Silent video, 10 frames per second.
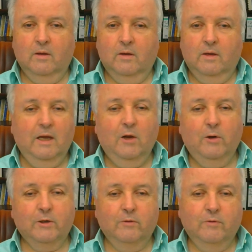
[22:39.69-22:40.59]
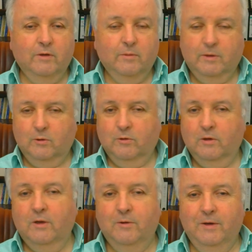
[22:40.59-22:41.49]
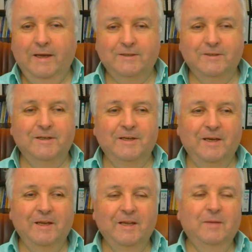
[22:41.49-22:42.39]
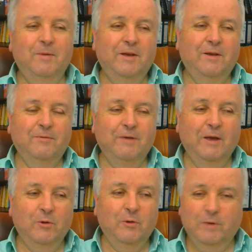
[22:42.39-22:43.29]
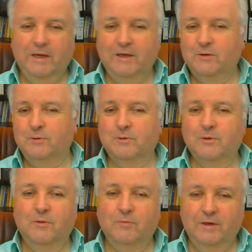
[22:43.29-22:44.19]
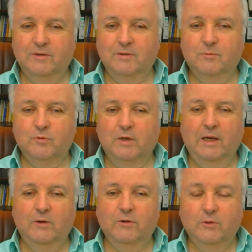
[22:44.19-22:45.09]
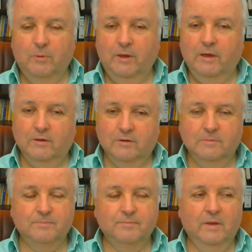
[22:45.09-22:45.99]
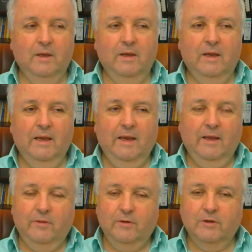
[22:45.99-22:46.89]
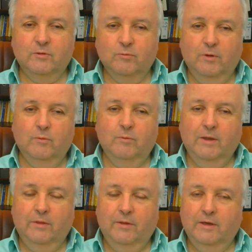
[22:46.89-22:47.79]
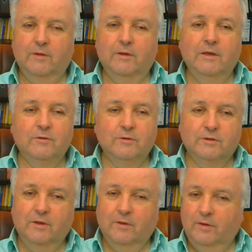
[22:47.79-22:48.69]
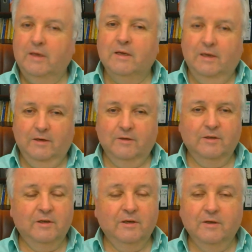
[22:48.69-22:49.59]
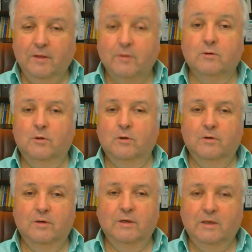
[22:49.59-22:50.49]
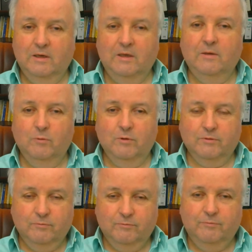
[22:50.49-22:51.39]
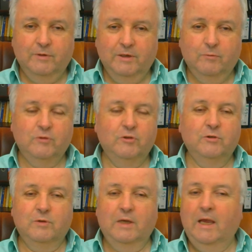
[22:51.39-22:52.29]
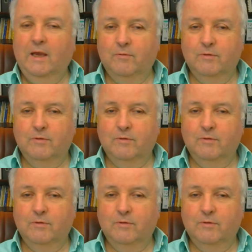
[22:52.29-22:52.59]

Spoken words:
How I convinced him, I don't know actually, but I found a way to convince him to try out new things. And this was the one thing. And the interesting thing is that he had another goal he was very wishing to have,